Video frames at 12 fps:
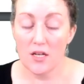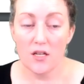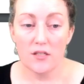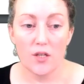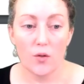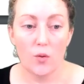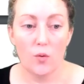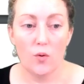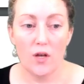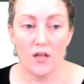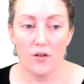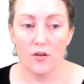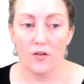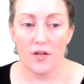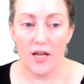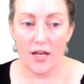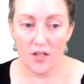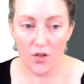So you're going to
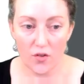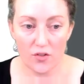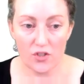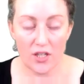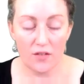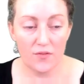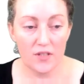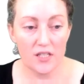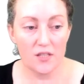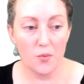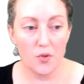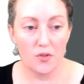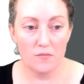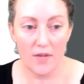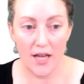add another sheet for this one,